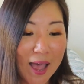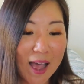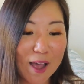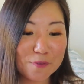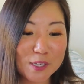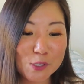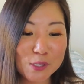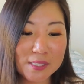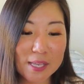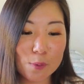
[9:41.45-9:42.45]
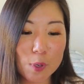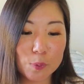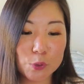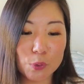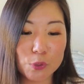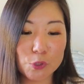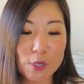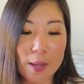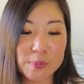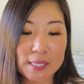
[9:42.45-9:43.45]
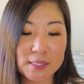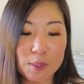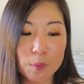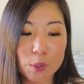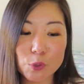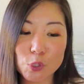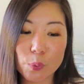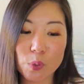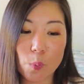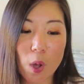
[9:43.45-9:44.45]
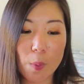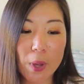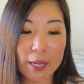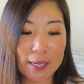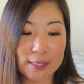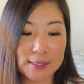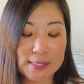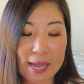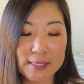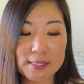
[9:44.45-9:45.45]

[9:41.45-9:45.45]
Uh, features thick rope shoulder straps and zip closure with a wall pocket inside,